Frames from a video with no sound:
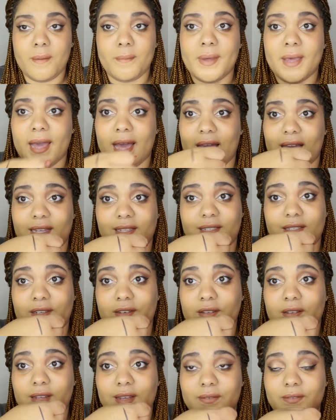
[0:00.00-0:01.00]
but I
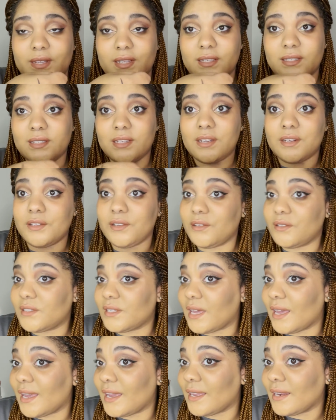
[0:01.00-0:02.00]
still love this and use
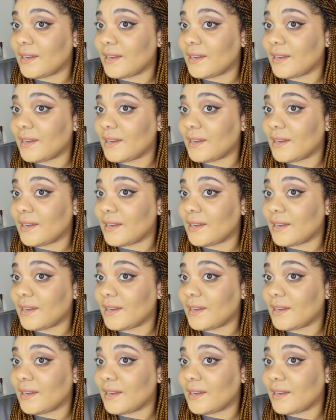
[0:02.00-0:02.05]
that,